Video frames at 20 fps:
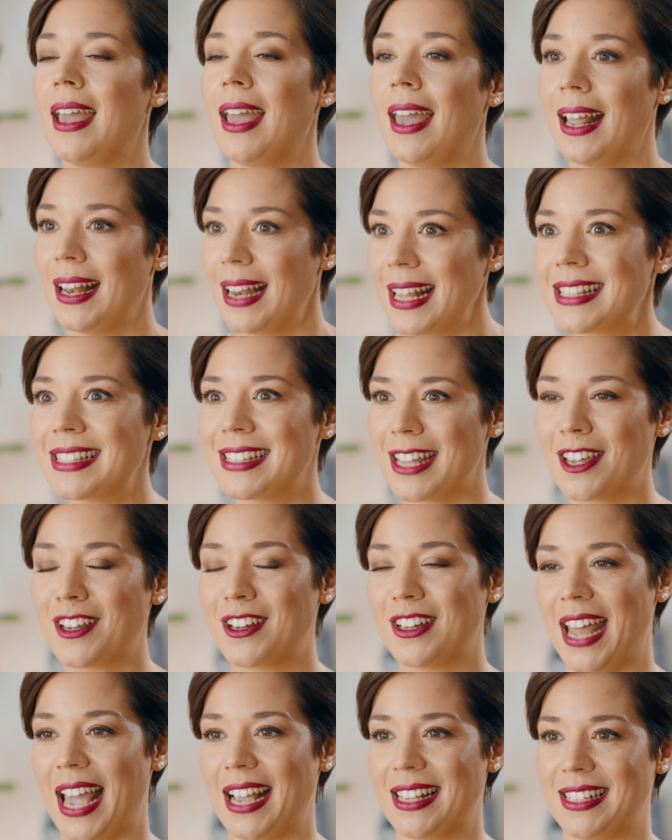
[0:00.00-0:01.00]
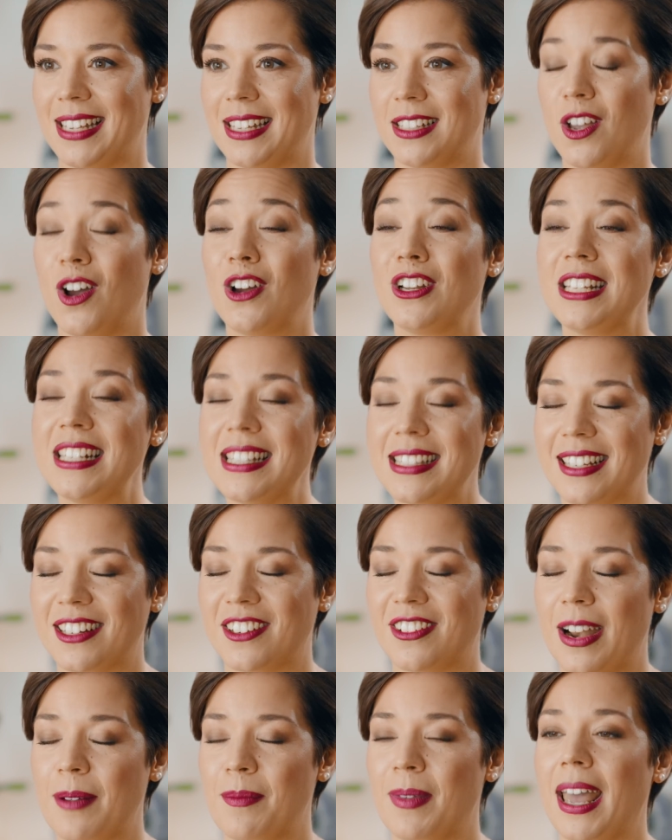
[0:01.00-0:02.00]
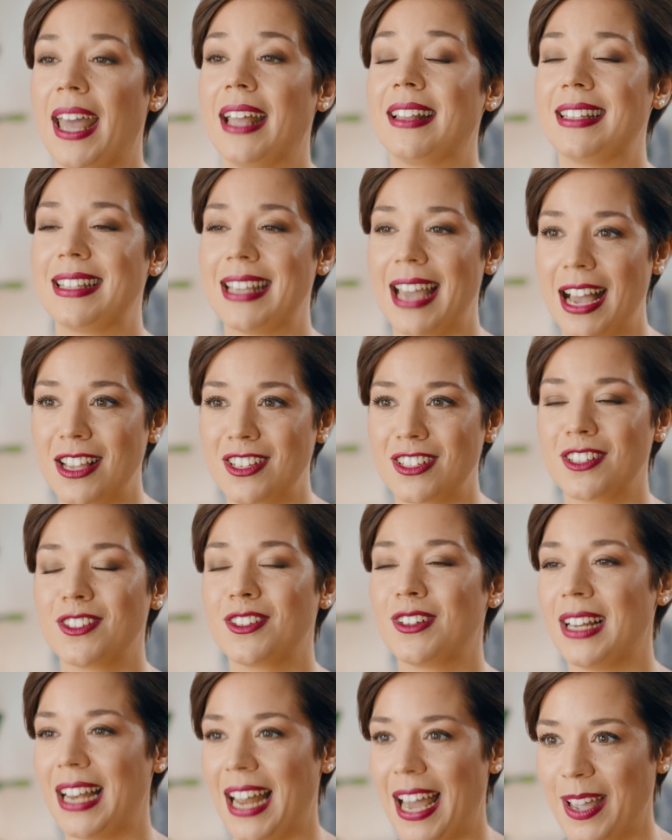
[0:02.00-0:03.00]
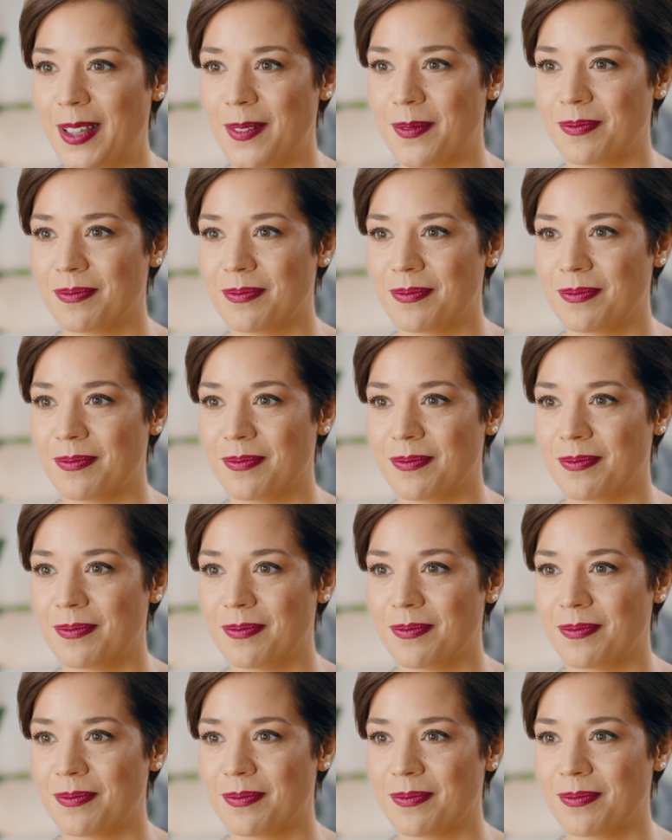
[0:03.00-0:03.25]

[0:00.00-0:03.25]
And let's stay connected on Instagram at Tjaša Dorelay.